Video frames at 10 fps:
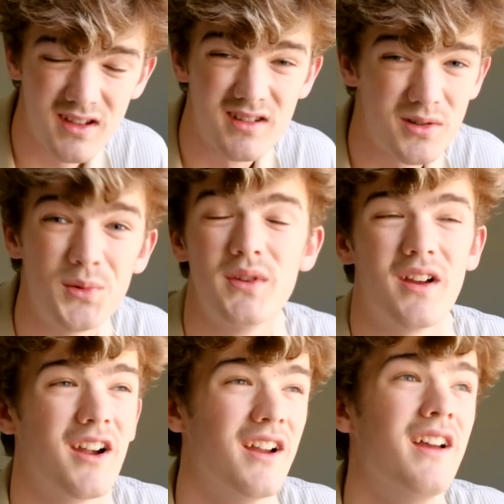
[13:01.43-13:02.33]
The schools
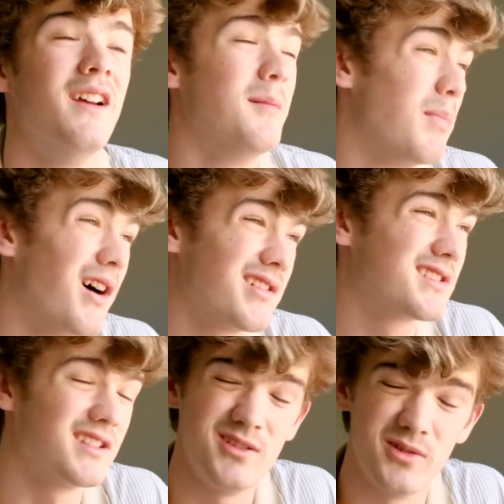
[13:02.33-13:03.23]
are
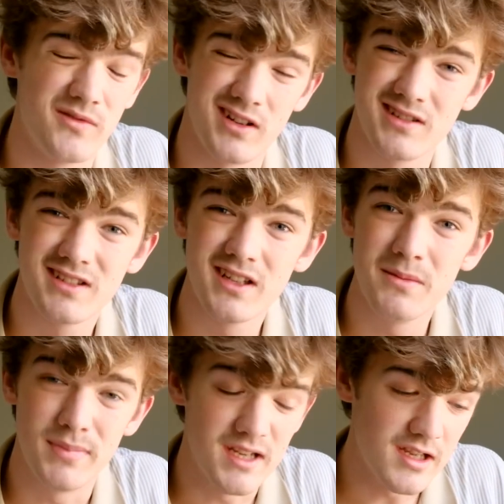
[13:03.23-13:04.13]
Boston University,
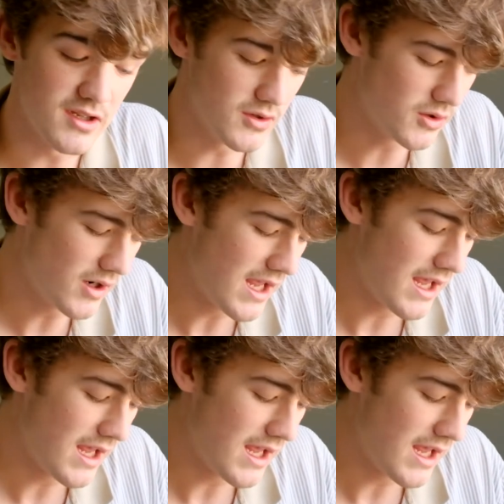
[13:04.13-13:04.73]
BU,